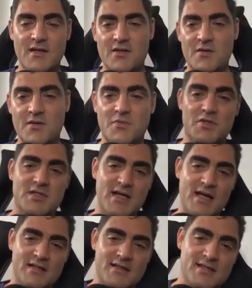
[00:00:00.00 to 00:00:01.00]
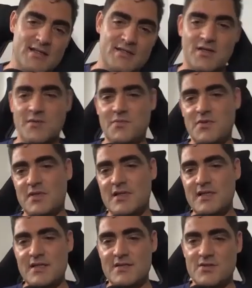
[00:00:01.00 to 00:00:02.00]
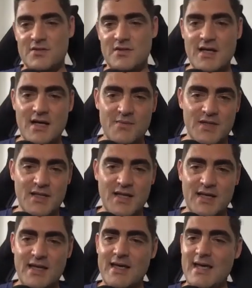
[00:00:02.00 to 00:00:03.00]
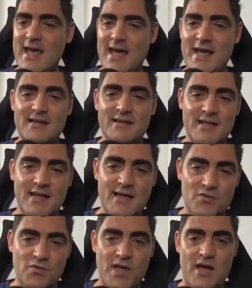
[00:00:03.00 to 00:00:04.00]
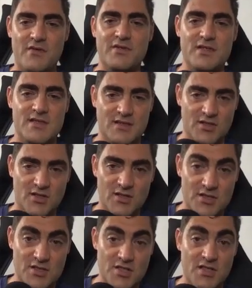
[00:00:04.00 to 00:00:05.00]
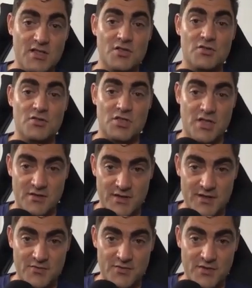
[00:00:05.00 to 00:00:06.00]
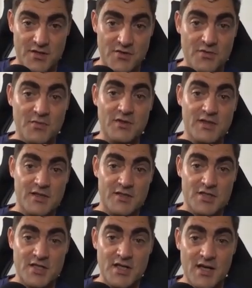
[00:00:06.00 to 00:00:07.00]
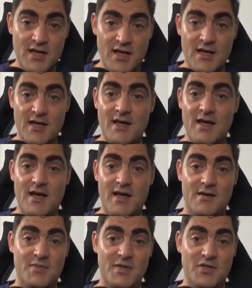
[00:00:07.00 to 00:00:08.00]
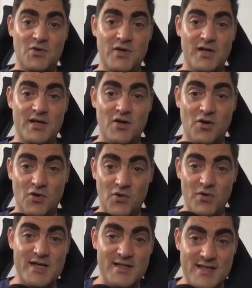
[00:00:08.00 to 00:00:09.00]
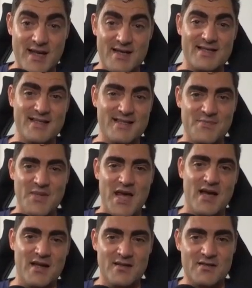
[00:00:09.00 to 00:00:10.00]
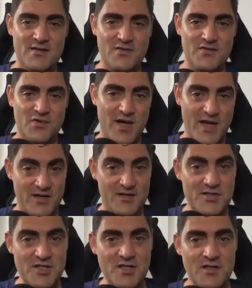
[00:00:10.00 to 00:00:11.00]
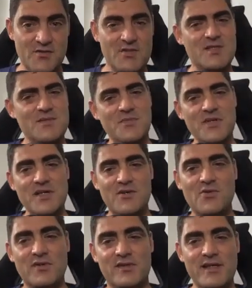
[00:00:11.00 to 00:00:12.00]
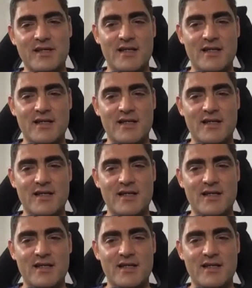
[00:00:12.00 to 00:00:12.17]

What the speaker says: You can put taxes, you can put this or that, but like at the end, we have the technology to generate renewable energy, and Bitcoin always has a demand for energy, which is a pretty cool thing.